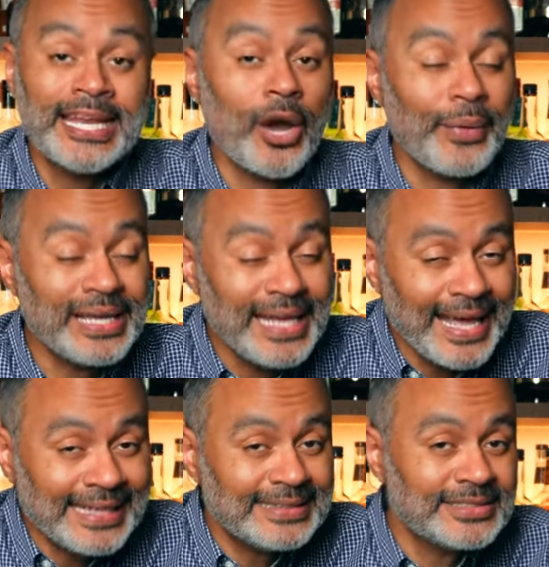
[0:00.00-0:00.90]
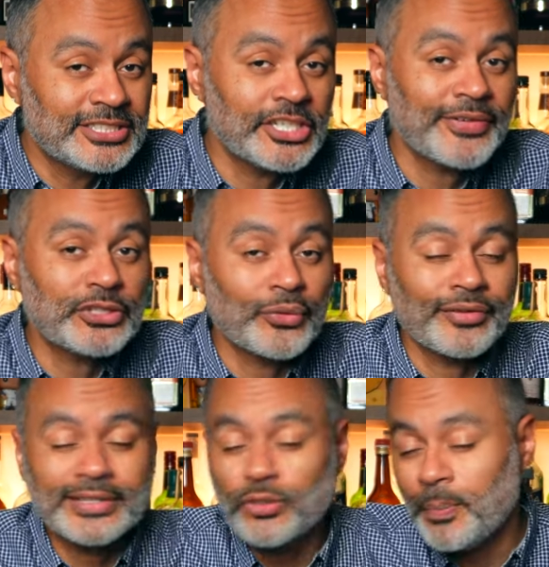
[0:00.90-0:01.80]
Now we're gonna end this series with
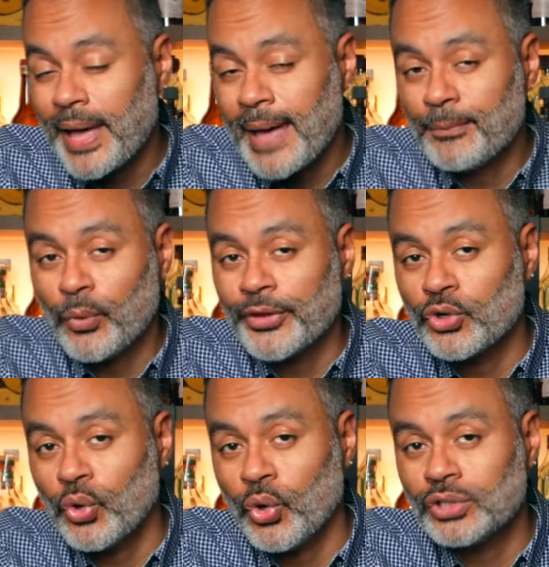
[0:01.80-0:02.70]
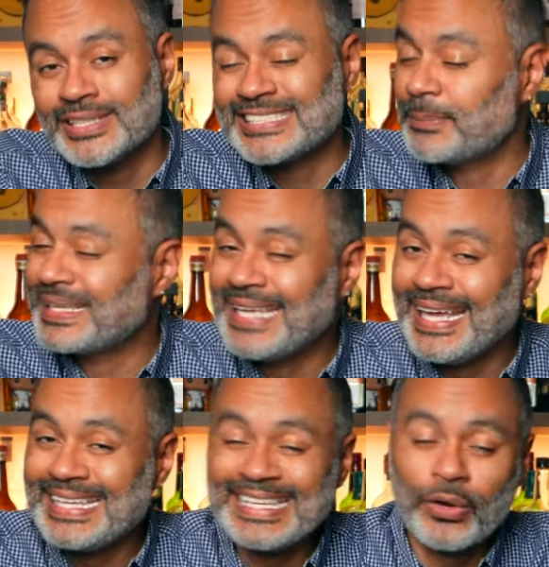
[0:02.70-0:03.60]
a little bad boy called a
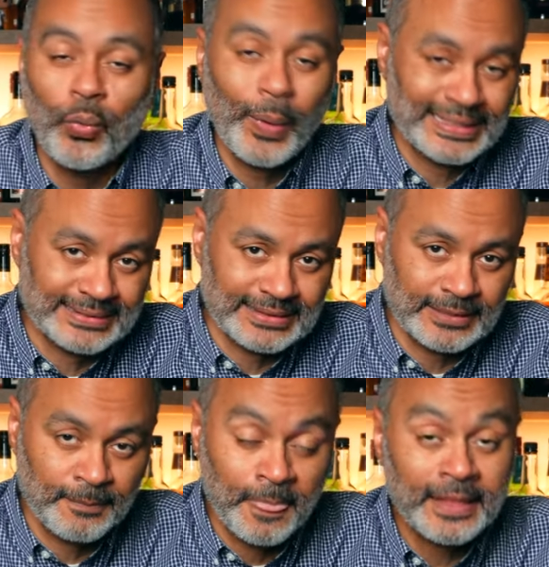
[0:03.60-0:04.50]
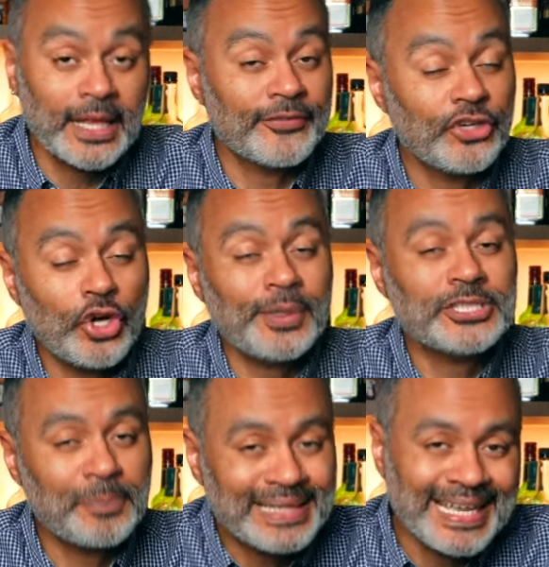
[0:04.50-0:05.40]
spaghetti western. Now if you don't know what a
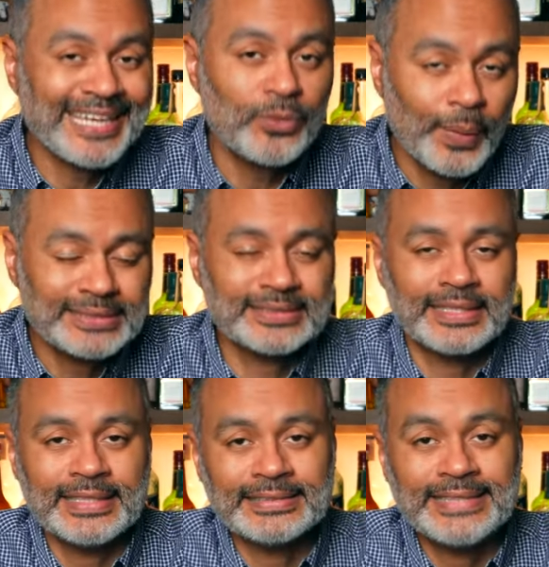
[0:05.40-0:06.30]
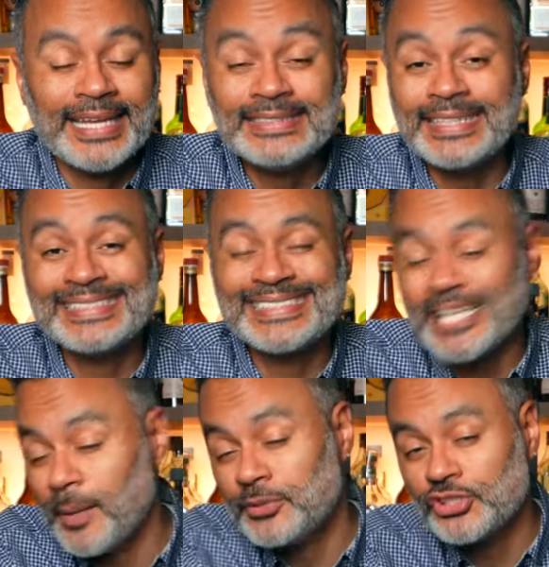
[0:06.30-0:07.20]
spaghetti western is, that is a
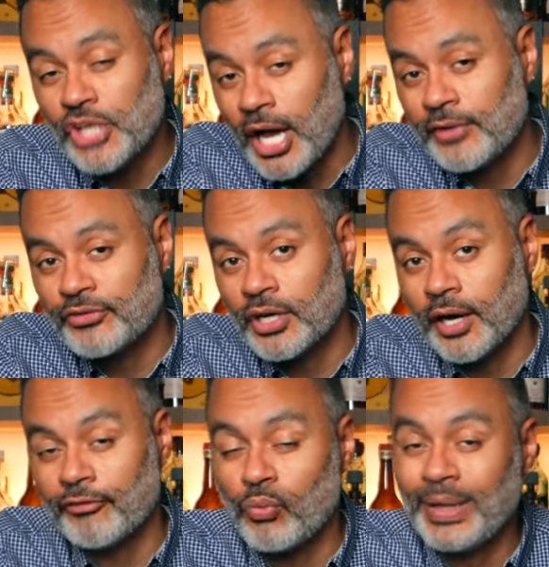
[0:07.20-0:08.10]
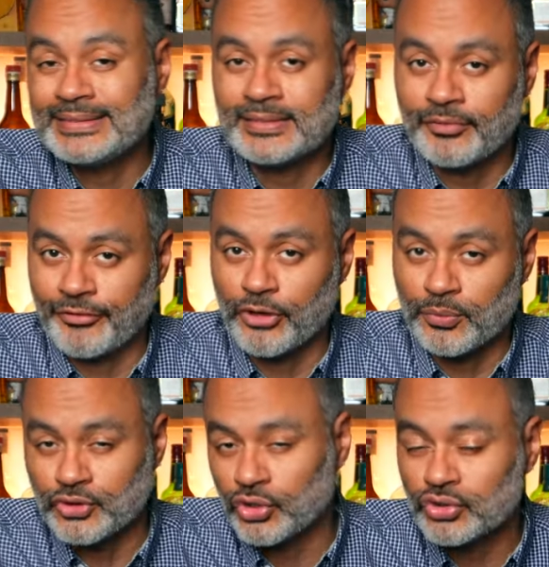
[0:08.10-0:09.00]
subgenre of western films. You know